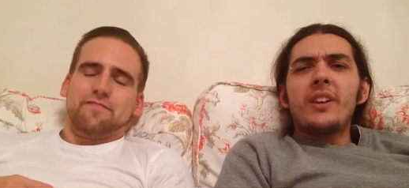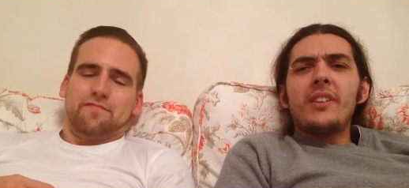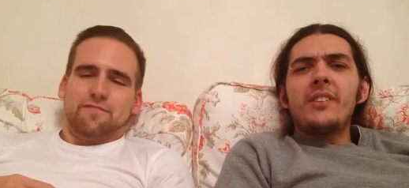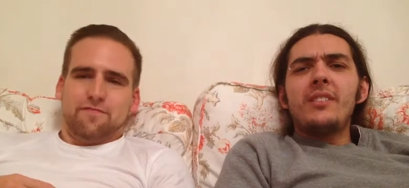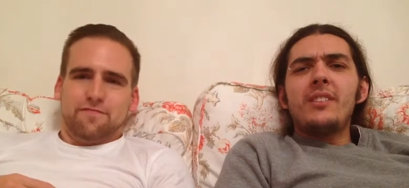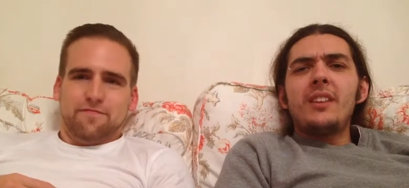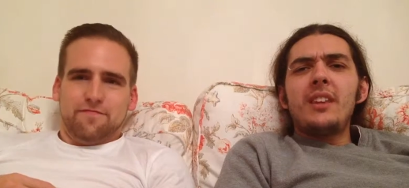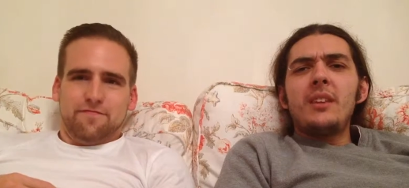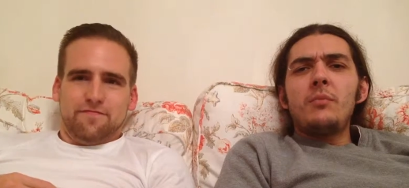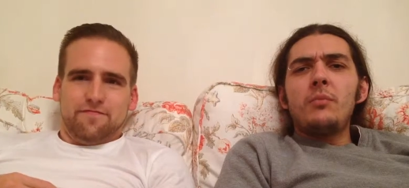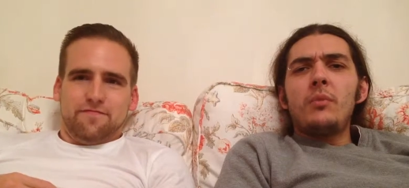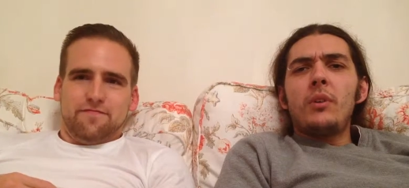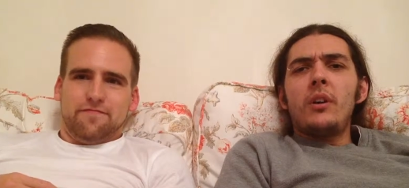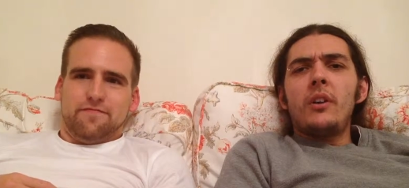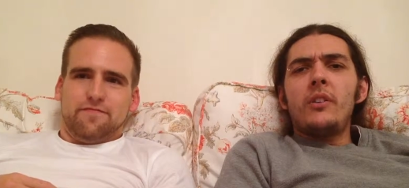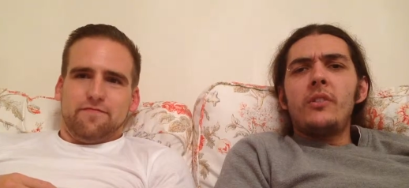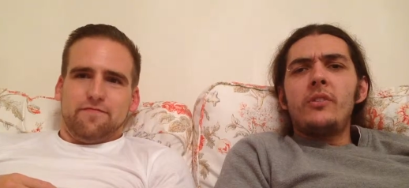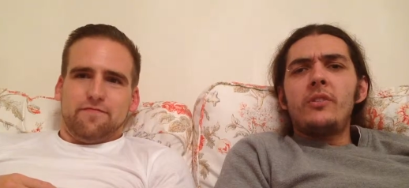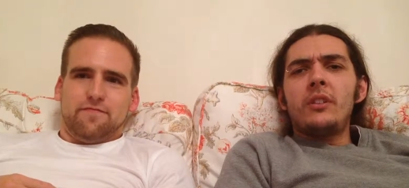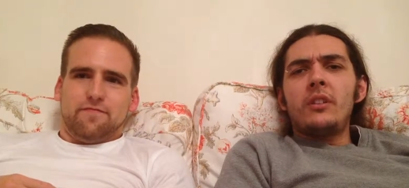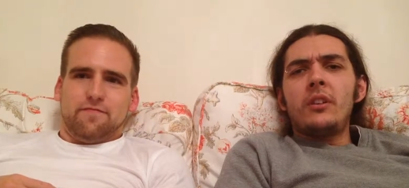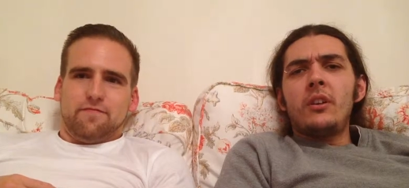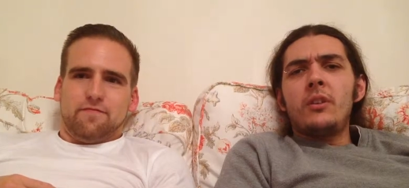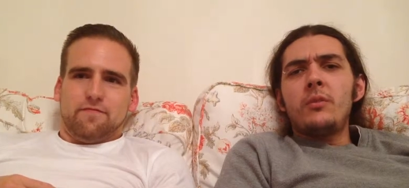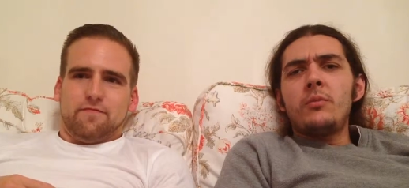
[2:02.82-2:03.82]
Speaker 1: that scene where
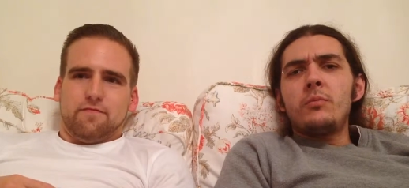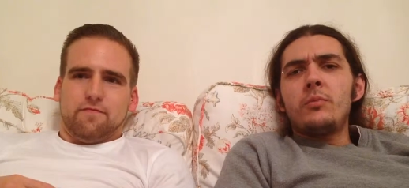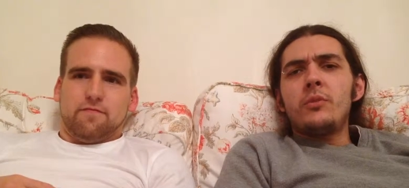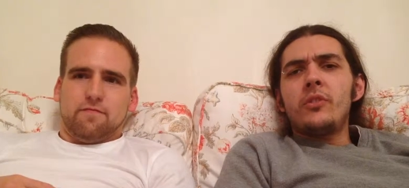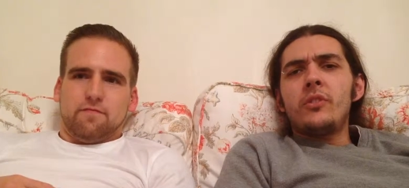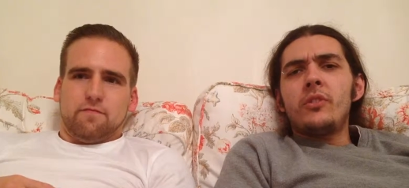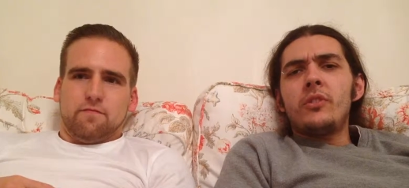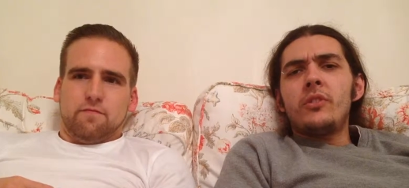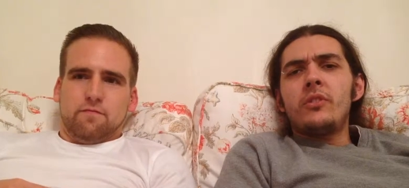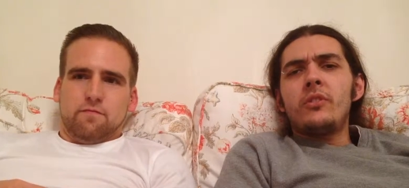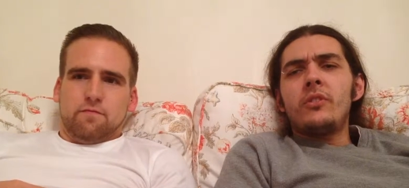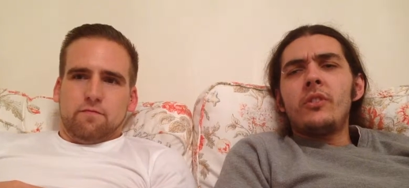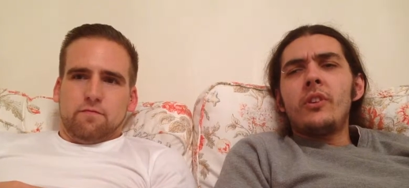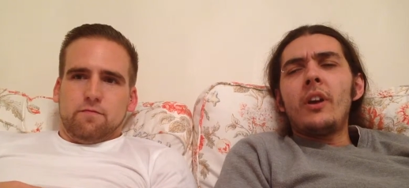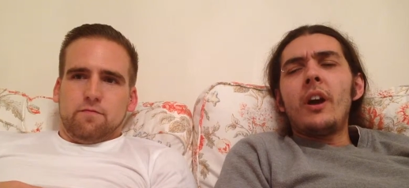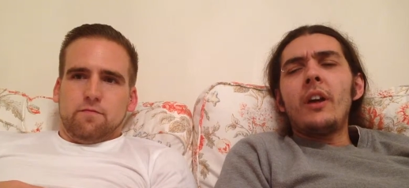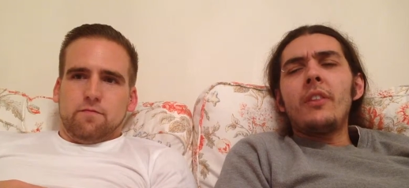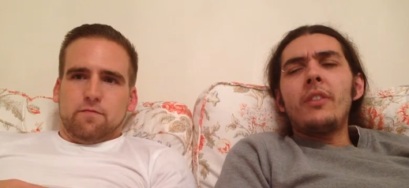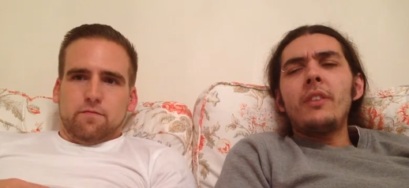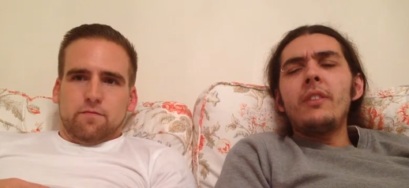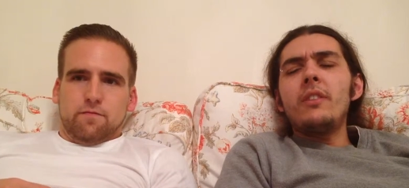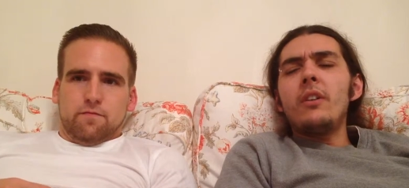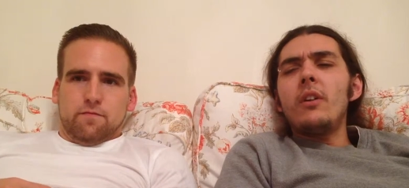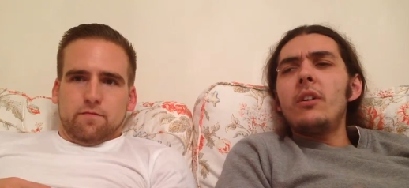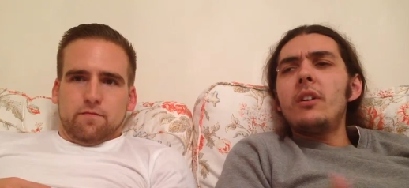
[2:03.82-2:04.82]
Stallone was... I
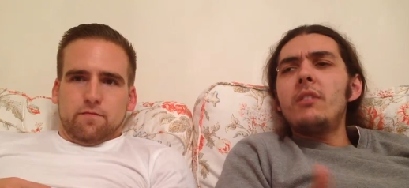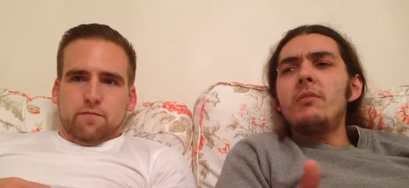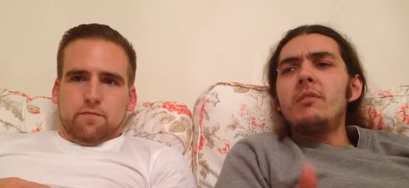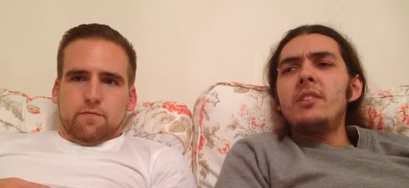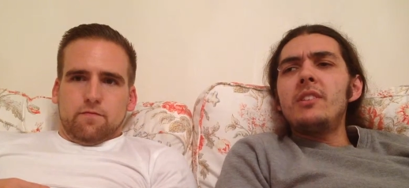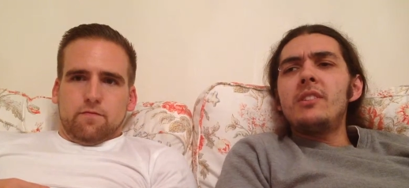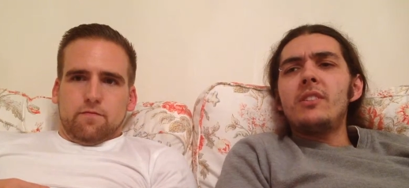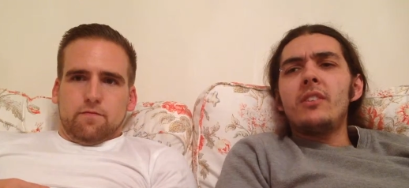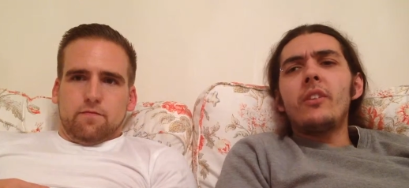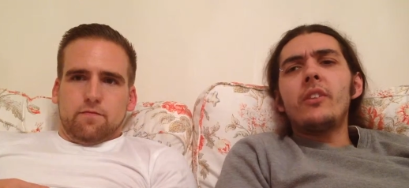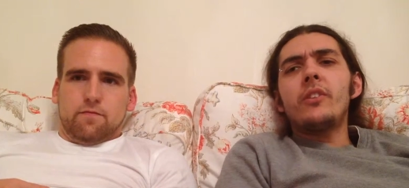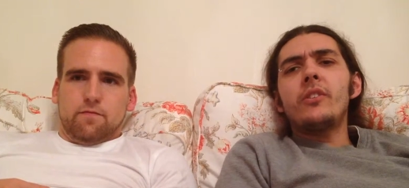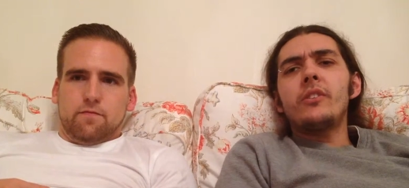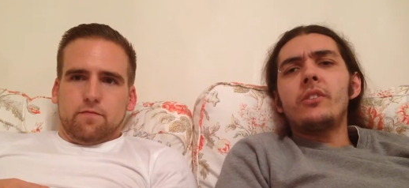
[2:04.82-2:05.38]
think the only reason that